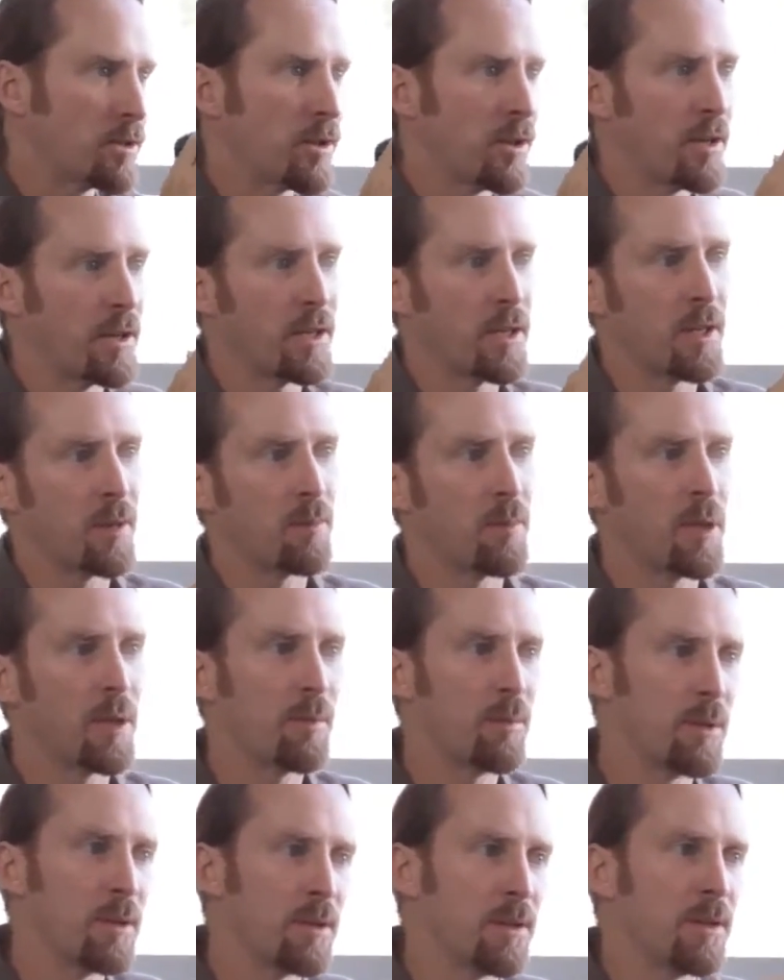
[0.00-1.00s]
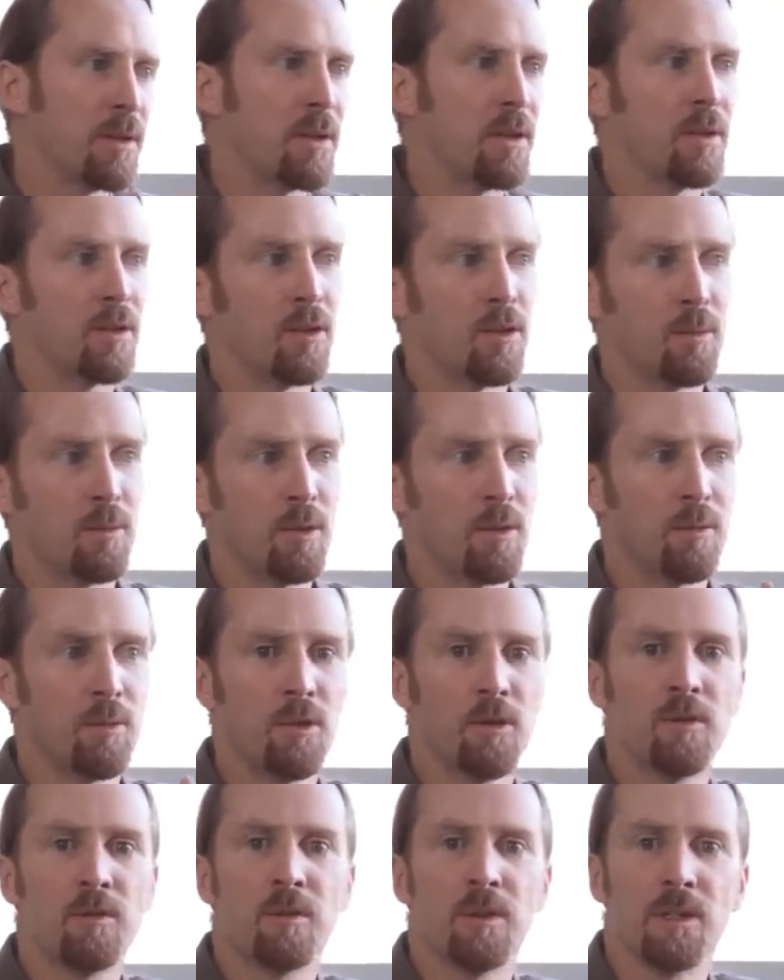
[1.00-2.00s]
trying to get people in their normal
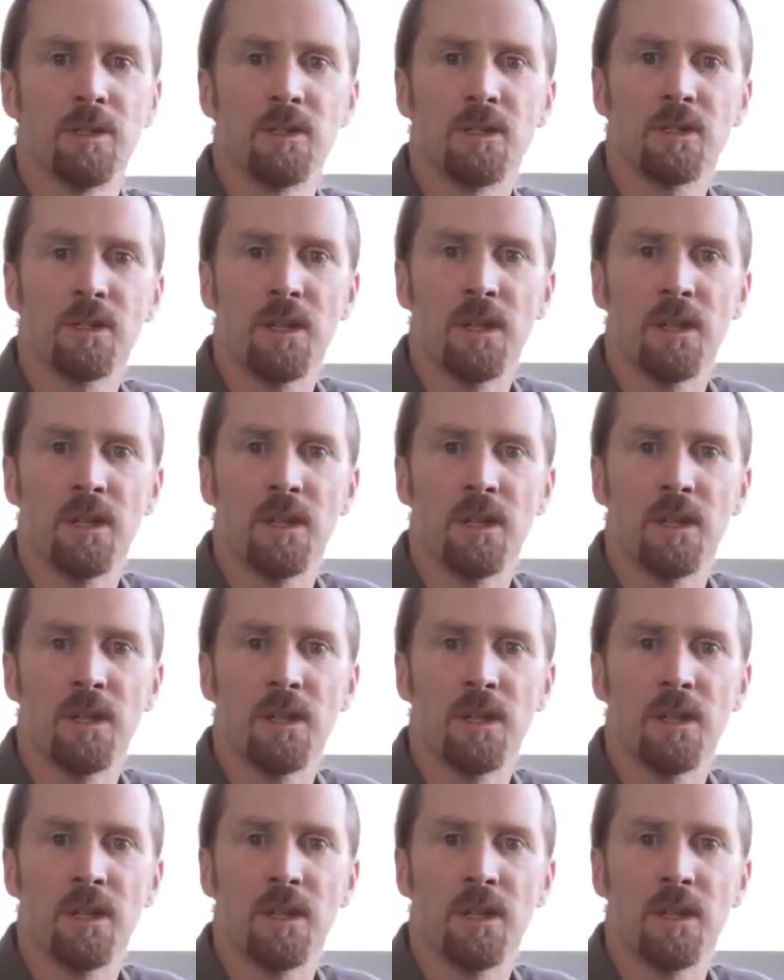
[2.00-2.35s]
movements